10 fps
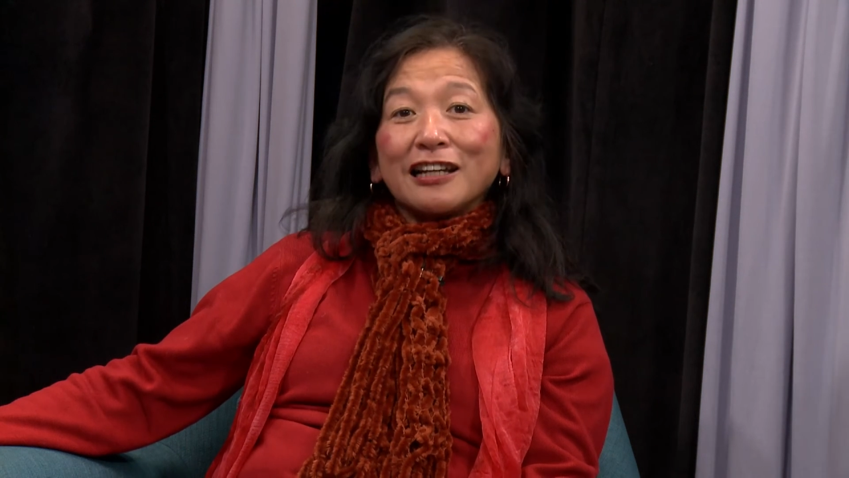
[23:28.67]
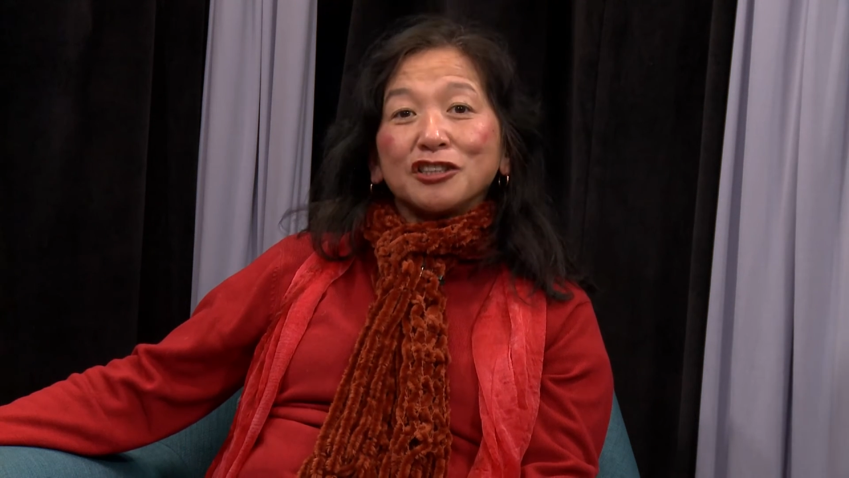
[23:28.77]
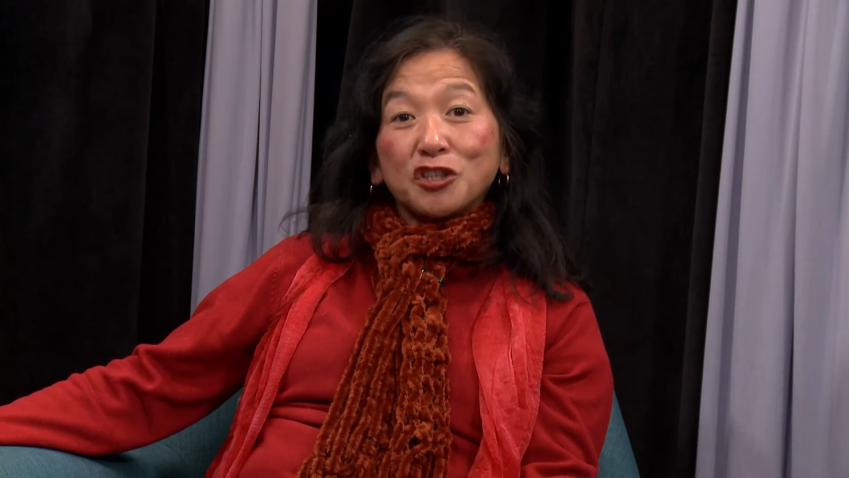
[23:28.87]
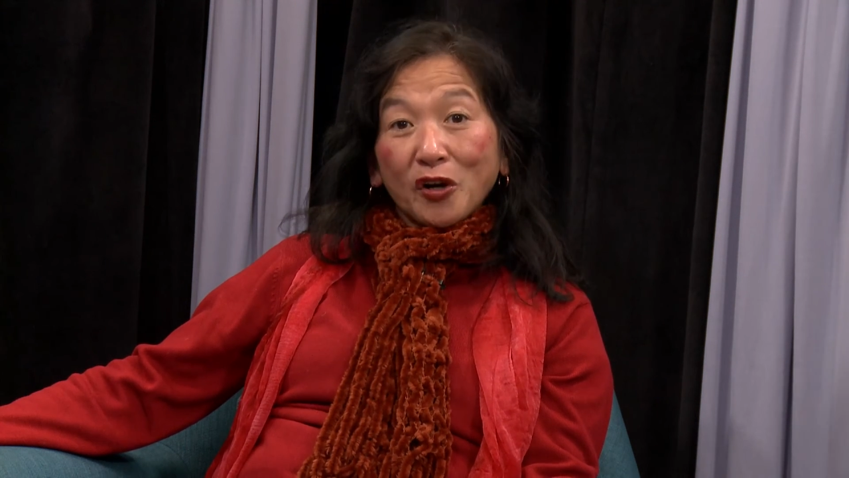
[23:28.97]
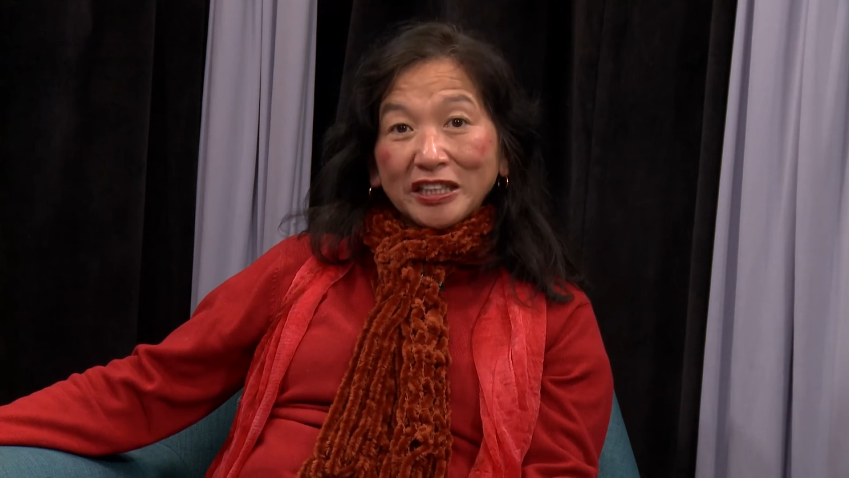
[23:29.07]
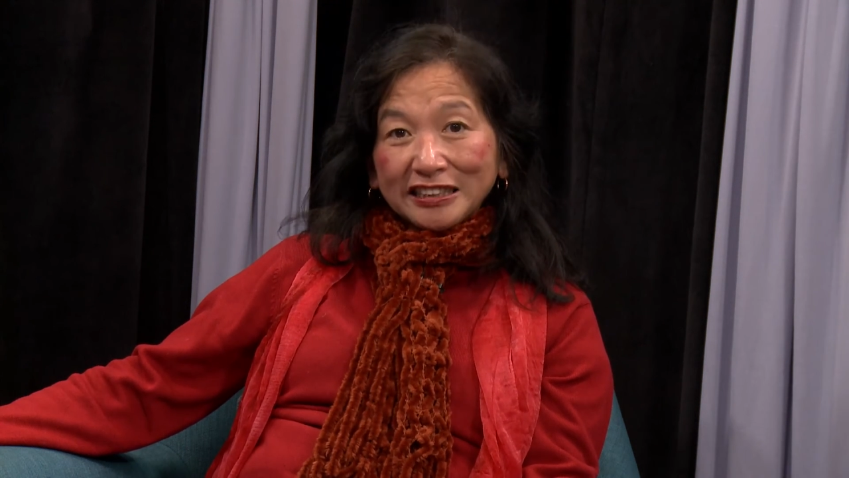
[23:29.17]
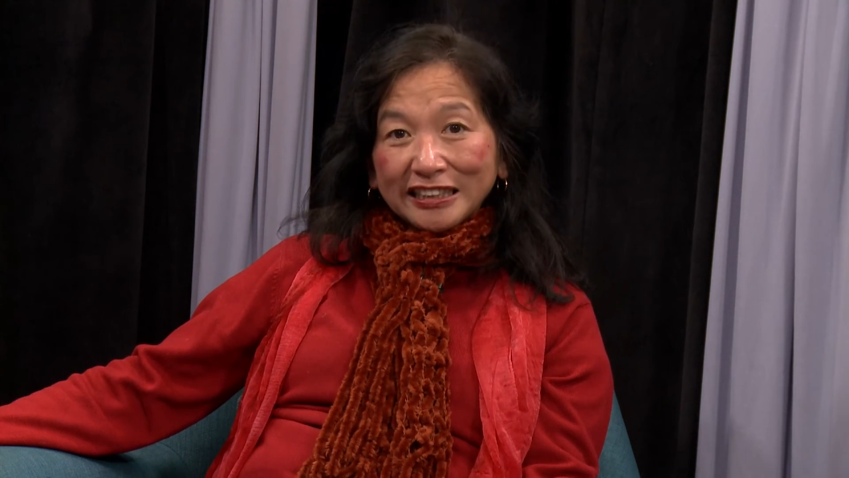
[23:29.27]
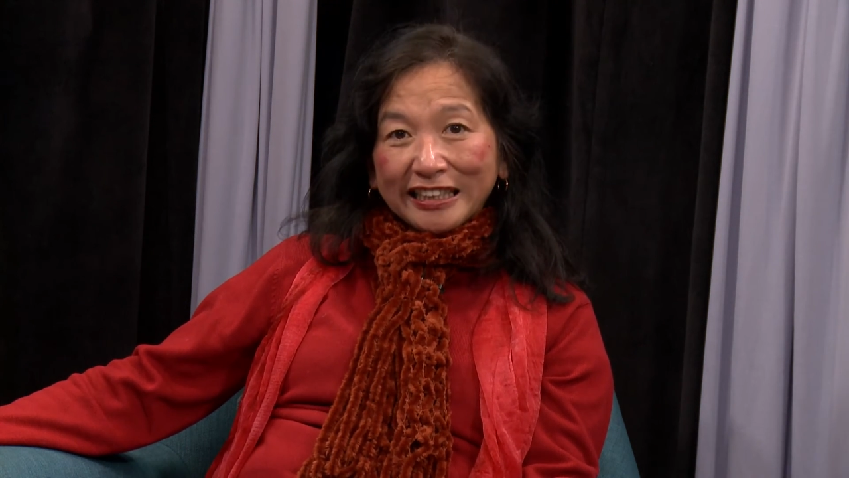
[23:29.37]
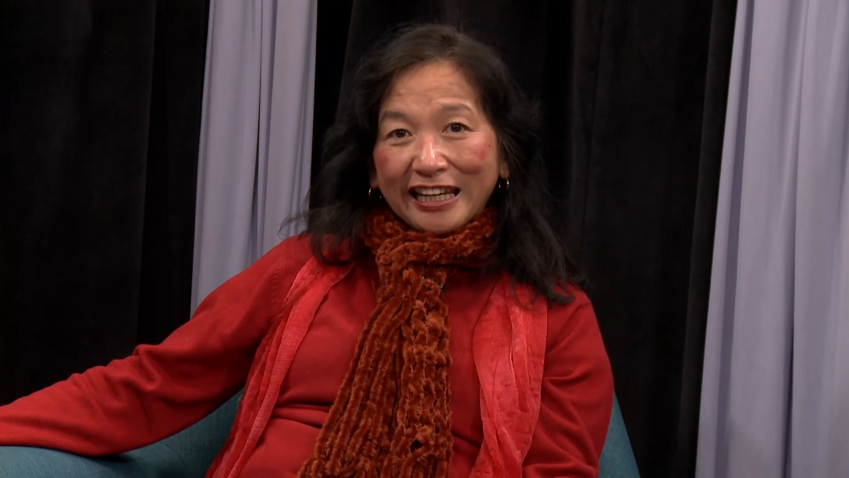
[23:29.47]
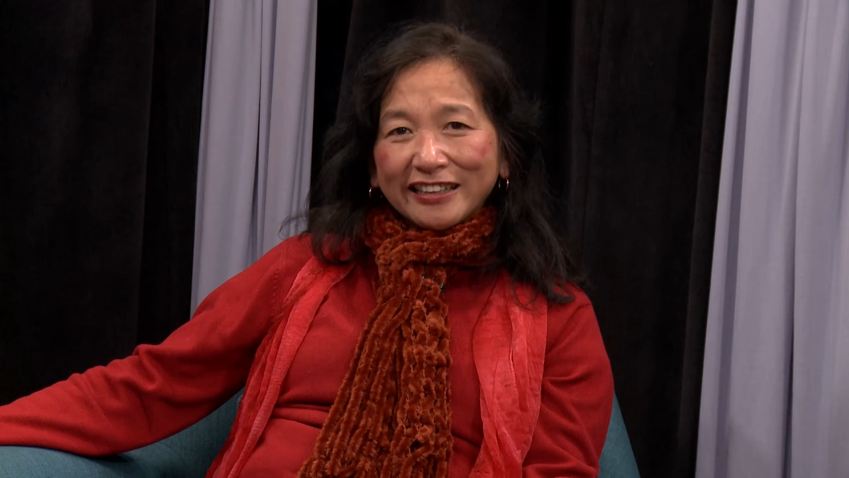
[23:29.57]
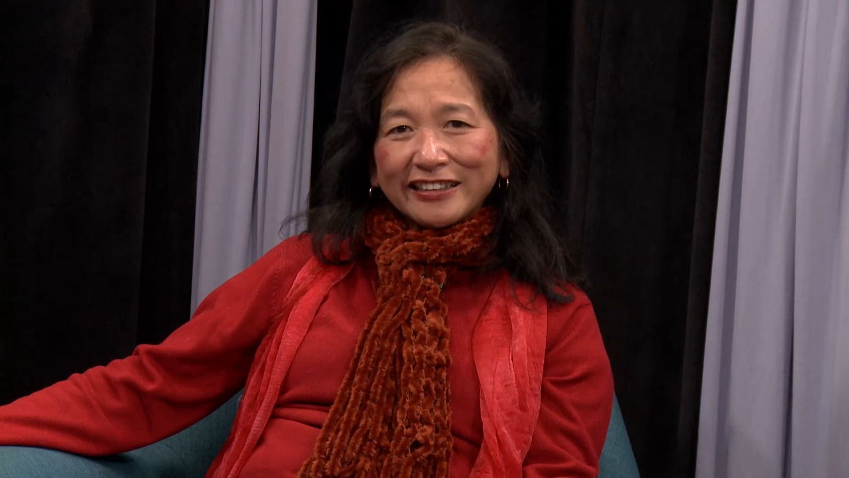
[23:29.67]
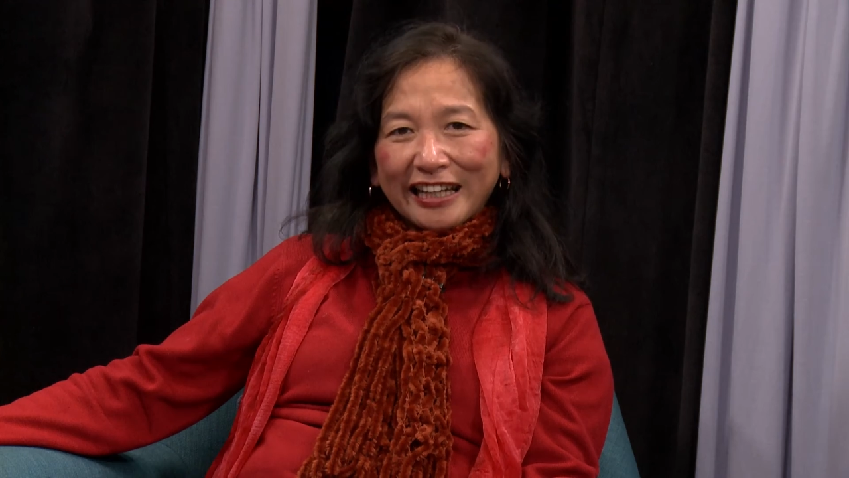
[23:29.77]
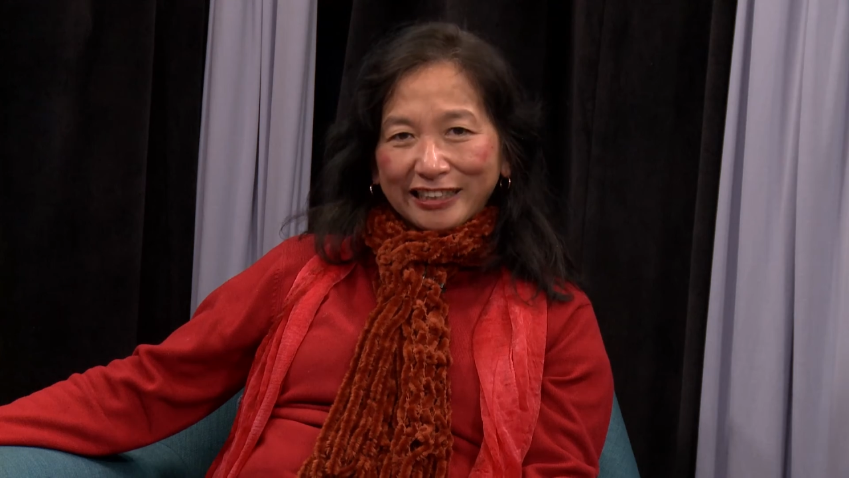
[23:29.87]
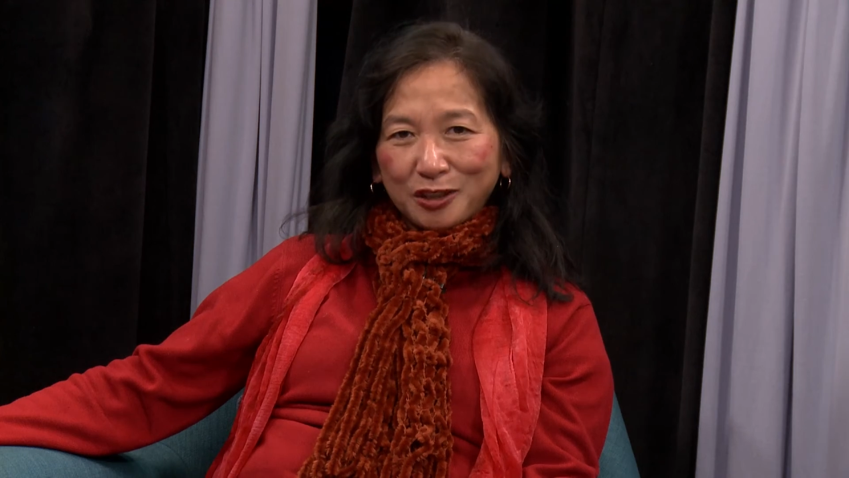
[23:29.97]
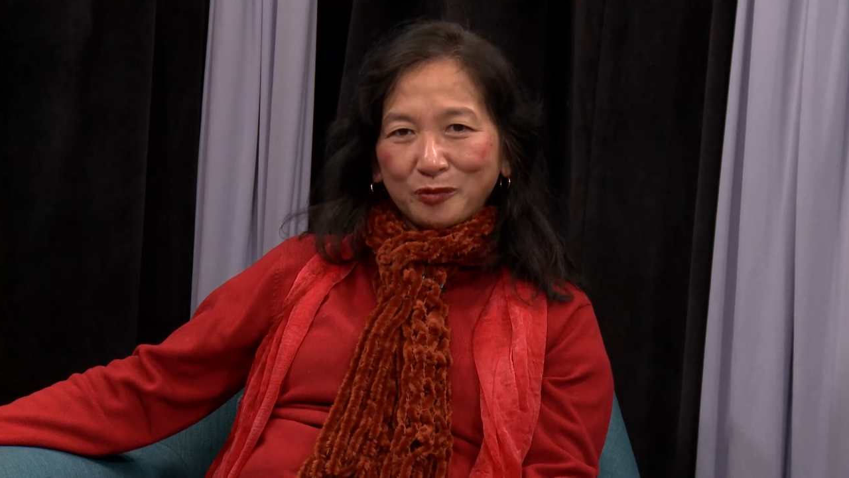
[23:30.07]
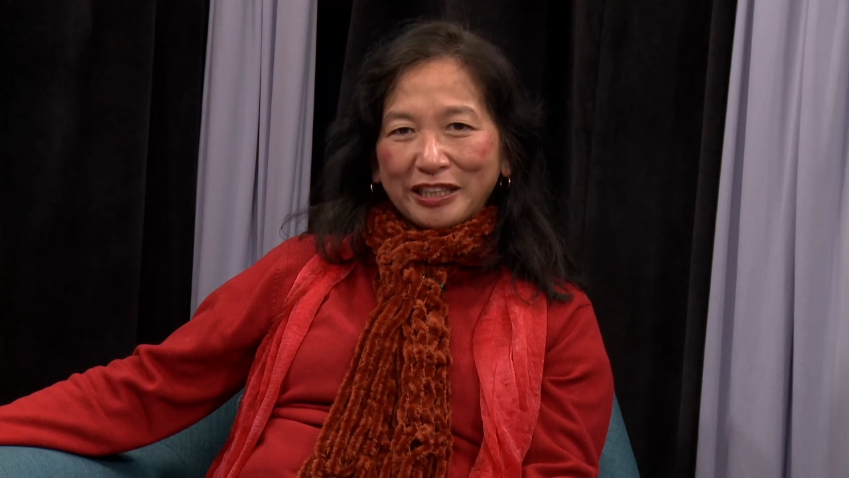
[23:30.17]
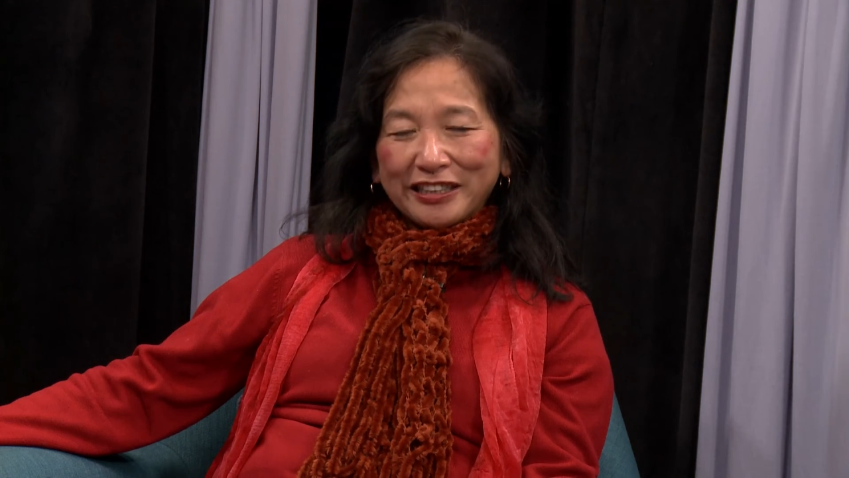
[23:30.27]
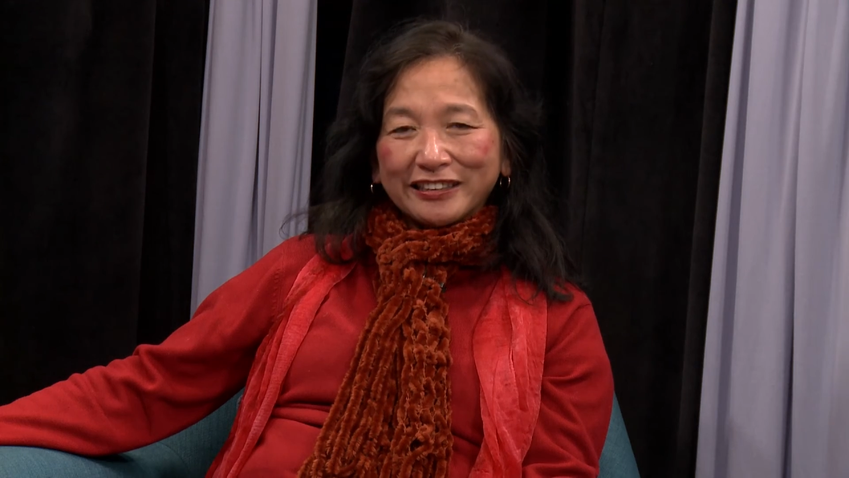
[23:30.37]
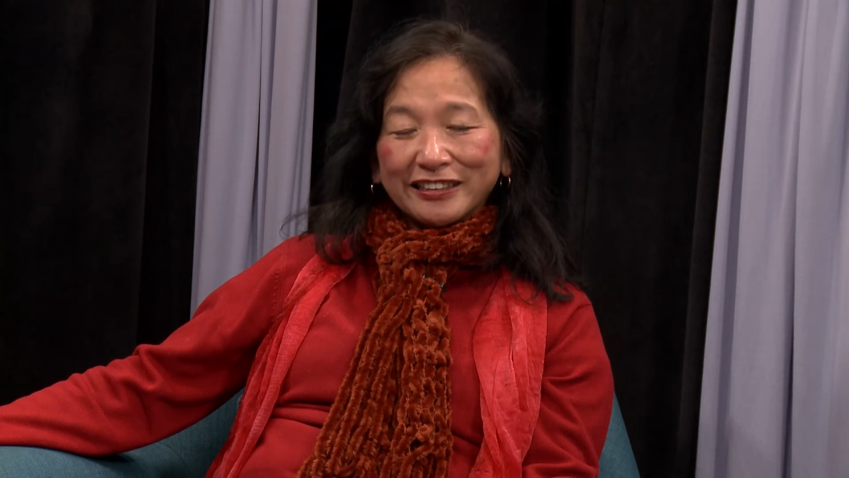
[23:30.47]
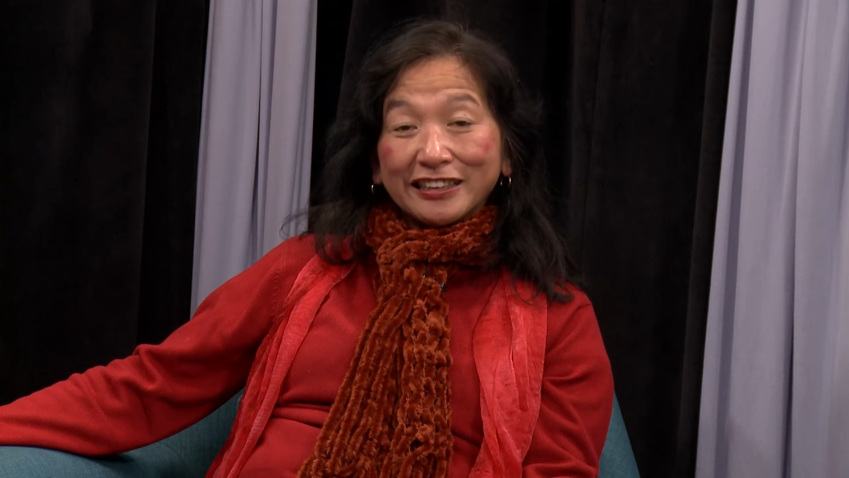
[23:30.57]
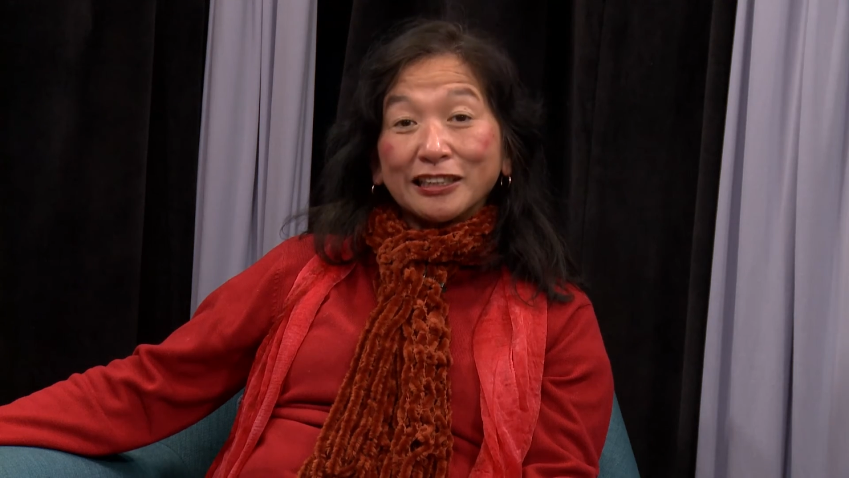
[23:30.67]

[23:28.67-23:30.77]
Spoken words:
Join us again next week.